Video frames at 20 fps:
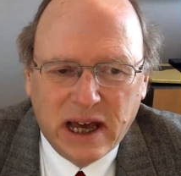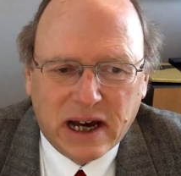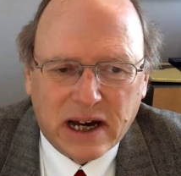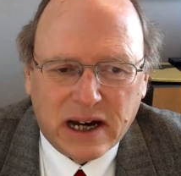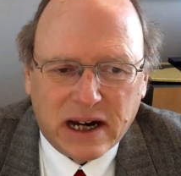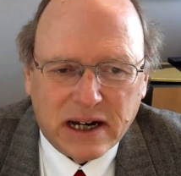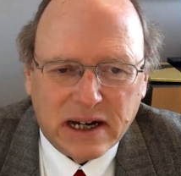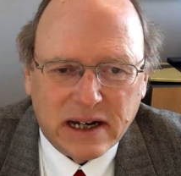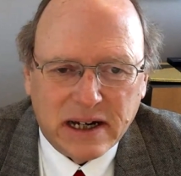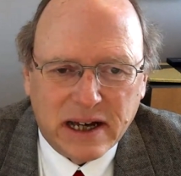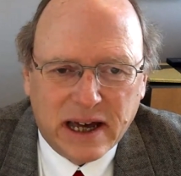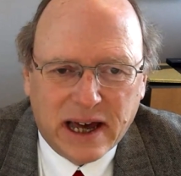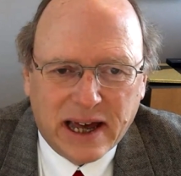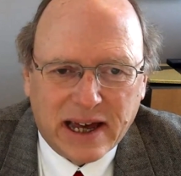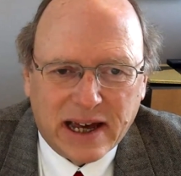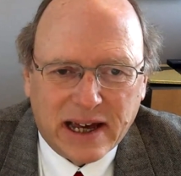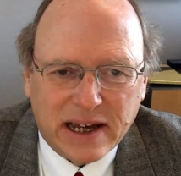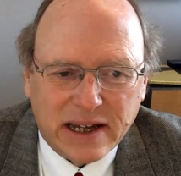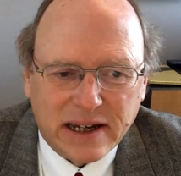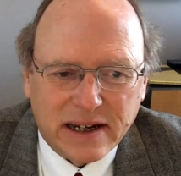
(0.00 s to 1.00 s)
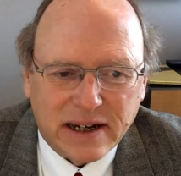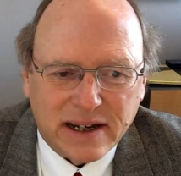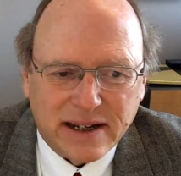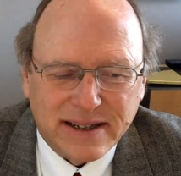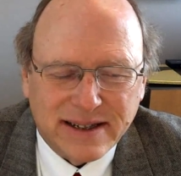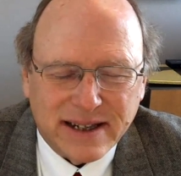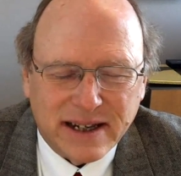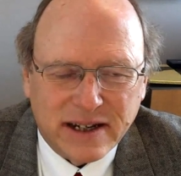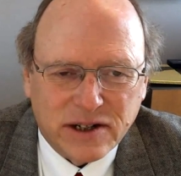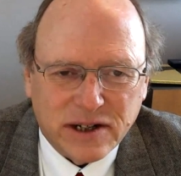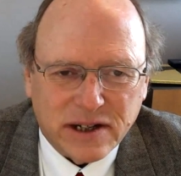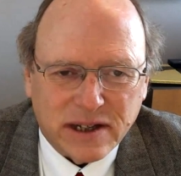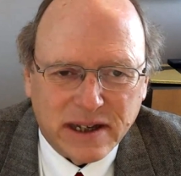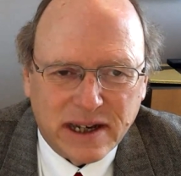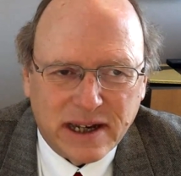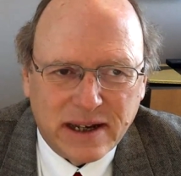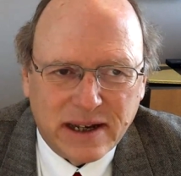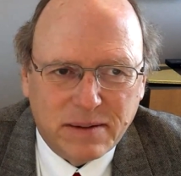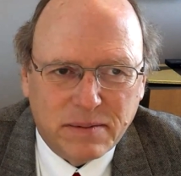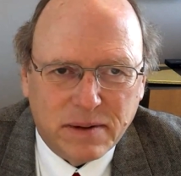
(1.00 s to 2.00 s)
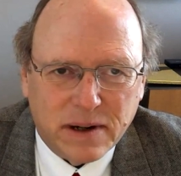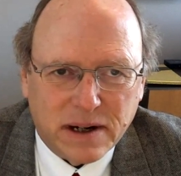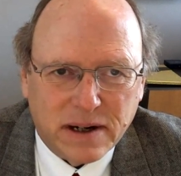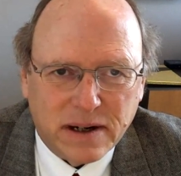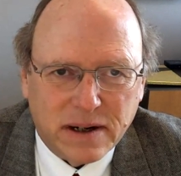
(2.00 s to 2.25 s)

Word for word: uh, and essentially